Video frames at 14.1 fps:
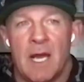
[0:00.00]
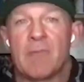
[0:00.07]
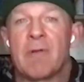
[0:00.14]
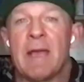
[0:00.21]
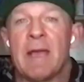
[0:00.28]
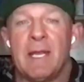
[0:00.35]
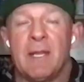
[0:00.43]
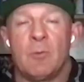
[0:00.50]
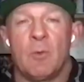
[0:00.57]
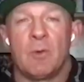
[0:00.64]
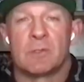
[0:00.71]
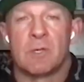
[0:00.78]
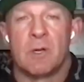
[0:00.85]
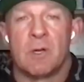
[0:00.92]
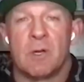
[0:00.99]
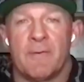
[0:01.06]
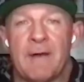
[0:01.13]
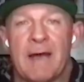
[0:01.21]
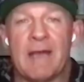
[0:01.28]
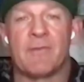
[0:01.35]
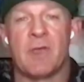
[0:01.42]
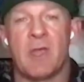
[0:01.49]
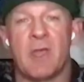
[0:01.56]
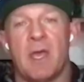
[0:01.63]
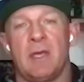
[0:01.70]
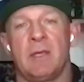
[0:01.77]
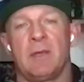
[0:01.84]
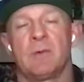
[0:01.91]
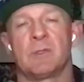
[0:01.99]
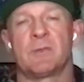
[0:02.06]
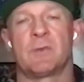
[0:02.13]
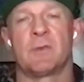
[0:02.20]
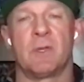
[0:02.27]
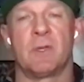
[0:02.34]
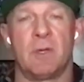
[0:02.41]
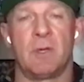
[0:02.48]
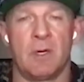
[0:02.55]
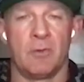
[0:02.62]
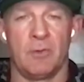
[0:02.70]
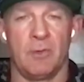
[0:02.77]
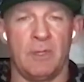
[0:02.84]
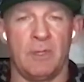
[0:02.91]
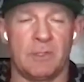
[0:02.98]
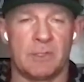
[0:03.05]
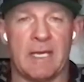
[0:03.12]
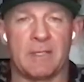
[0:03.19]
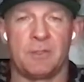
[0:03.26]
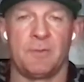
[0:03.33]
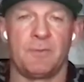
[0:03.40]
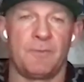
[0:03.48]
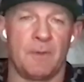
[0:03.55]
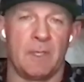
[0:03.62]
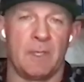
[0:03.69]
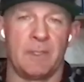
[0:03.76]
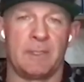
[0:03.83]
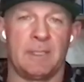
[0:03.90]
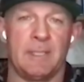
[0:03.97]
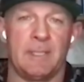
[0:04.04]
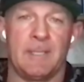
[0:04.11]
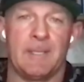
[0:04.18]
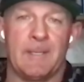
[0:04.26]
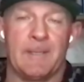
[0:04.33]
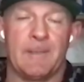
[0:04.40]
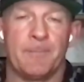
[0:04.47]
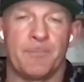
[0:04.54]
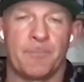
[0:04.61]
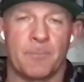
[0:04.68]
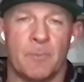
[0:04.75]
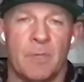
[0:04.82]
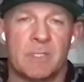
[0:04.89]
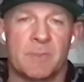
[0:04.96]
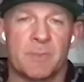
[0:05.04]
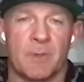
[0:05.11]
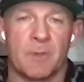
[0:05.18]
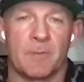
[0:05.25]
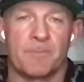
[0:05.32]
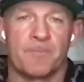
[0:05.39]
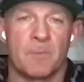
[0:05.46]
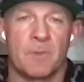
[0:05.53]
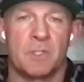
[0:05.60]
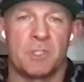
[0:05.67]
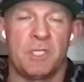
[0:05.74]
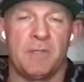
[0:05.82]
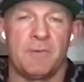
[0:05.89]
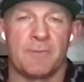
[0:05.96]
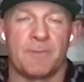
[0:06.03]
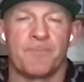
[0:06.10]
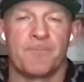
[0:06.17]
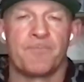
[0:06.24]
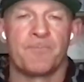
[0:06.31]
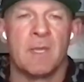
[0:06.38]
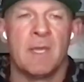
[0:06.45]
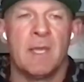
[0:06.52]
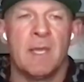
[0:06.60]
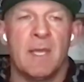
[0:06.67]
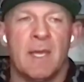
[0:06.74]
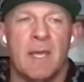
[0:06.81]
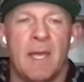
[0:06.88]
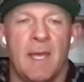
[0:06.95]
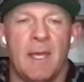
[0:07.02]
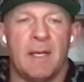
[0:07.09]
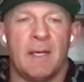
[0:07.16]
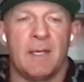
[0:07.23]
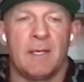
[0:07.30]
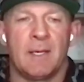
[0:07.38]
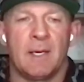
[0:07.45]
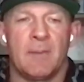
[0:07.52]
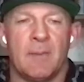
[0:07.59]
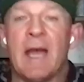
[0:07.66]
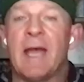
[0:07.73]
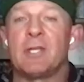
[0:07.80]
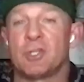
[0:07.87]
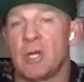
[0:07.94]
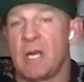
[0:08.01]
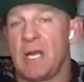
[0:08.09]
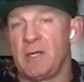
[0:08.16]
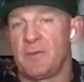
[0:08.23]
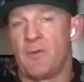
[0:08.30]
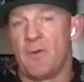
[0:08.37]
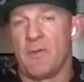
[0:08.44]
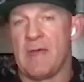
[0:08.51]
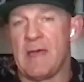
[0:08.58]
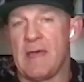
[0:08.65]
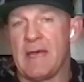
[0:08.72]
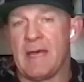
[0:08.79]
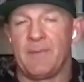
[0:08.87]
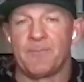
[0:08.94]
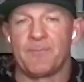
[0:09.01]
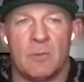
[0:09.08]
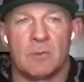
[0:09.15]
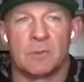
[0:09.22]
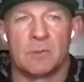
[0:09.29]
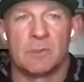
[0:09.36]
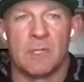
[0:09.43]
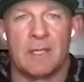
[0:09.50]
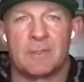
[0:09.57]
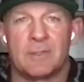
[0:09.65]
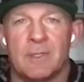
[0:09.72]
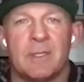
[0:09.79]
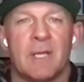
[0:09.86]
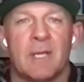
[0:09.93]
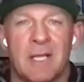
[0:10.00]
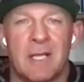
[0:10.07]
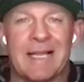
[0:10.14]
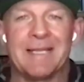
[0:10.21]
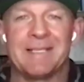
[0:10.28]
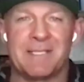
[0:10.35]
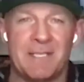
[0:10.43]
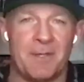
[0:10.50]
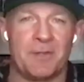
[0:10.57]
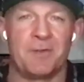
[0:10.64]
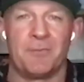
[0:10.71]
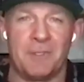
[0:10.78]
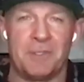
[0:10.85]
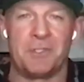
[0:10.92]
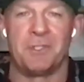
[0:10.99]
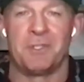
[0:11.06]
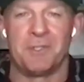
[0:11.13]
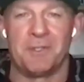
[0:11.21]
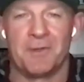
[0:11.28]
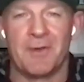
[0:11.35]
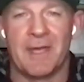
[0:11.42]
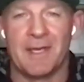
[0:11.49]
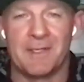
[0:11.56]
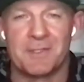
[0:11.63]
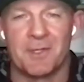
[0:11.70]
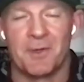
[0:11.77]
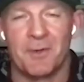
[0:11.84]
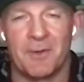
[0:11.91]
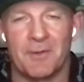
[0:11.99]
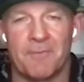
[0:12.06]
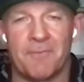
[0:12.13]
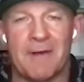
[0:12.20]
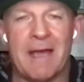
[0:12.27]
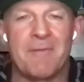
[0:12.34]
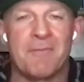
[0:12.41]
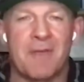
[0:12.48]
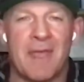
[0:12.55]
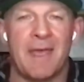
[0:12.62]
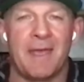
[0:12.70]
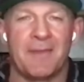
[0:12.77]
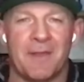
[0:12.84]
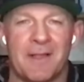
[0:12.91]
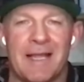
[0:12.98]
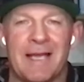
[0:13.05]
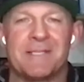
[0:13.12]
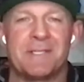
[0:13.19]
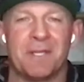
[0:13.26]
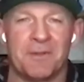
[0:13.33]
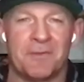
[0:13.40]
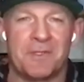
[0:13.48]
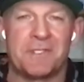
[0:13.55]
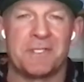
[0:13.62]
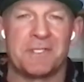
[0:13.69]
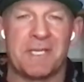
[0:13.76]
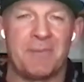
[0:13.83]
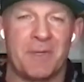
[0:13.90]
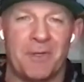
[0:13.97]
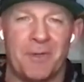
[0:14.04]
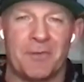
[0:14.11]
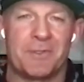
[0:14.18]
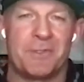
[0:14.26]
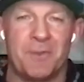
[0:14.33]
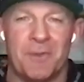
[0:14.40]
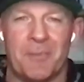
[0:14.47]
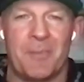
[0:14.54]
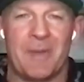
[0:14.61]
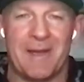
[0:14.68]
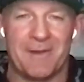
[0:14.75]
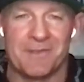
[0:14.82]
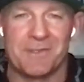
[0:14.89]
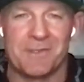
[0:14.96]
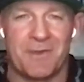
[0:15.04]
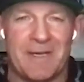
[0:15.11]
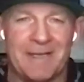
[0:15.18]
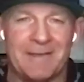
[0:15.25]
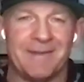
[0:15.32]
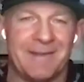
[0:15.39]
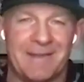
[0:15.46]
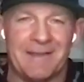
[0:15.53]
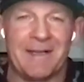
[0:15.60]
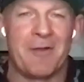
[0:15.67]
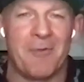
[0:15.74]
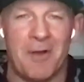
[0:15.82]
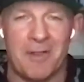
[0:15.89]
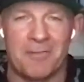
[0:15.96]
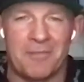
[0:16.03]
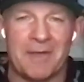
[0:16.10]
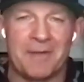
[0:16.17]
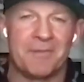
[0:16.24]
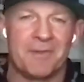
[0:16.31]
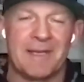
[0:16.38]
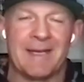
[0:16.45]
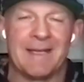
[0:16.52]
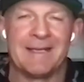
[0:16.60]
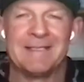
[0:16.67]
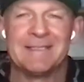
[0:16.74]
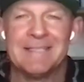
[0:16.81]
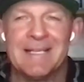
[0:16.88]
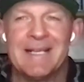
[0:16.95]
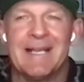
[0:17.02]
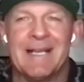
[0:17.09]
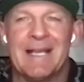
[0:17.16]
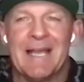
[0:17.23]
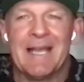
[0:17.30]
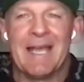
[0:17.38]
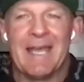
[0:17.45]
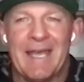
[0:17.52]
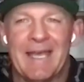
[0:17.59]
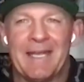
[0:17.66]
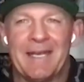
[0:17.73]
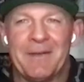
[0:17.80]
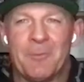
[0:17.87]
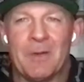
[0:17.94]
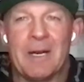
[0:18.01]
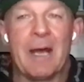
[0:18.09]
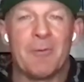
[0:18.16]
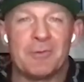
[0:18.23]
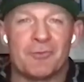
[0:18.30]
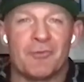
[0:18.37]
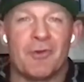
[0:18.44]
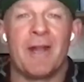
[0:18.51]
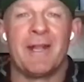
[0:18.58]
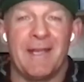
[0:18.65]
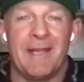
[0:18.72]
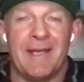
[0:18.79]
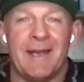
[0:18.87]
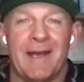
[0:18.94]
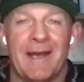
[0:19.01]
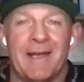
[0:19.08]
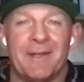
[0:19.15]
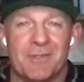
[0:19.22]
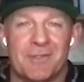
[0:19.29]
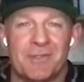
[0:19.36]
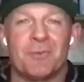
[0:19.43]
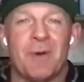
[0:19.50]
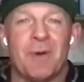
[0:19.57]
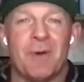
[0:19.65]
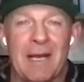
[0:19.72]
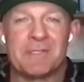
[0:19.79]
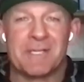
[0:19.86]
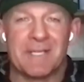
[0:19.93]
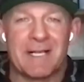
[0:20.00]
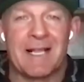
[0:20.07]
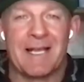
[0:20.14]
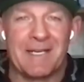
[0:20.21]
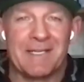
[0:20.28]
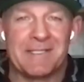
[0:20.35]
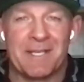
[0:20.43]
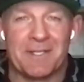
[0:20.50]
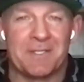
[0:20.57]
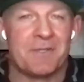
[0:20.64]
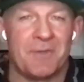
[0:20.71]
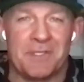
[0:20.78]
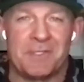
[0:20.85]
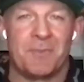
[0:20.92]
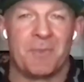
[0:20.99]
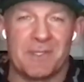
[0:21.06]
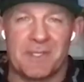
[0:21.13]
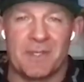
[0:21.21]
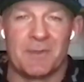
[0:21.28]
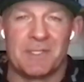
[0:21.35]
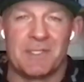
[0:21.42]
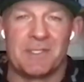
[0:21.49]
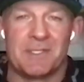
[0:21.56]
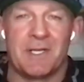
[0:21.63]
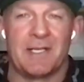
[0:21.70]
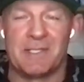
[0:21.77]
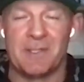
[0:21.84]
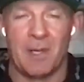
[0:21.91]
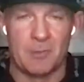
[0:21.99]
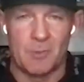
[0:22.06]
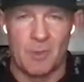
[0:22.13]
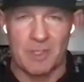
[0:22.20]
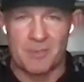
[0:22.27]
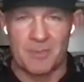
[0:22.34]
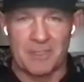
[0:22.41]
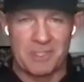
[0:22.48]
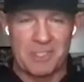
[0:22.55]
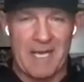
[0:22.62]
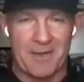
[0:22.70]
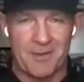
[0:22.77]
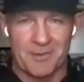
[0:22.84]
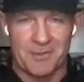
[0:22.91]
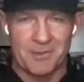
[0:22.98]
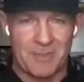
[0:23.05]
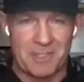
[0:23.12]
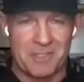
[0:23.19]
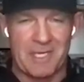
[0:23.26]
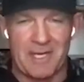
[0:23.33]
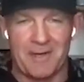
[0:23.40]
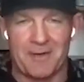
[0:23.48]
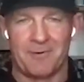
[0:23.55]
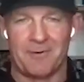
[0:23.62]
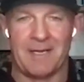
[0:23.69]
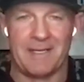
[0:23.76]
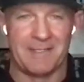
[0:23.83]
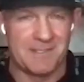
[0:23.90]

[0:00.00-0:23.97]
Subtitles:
I ran in what was called a 5K. It was for the Art Rooney Statue Fund in Pittsburgh, the chief. And I had trained for that. I was entered in the Clydesdale division. Okay, so the 5K, the Clydesdale division is anybody over 200 pounds. So I qualified for that. And when I was running it, I understood why I was in the Clydesdale division, because there was these. I was watching my shadow. It was a big shadow, right?